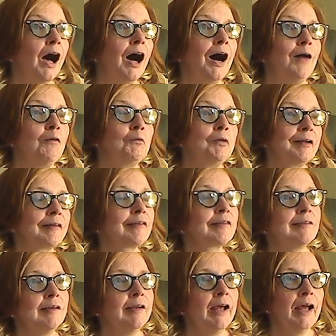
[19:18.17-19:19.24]

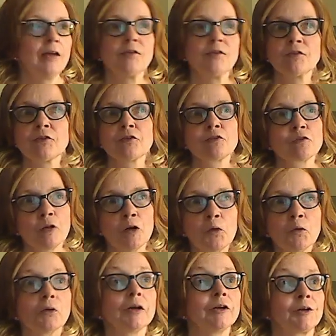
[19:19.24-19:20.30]
Wilson has a
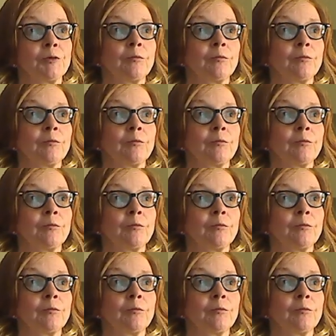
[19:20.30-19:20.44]
stroke,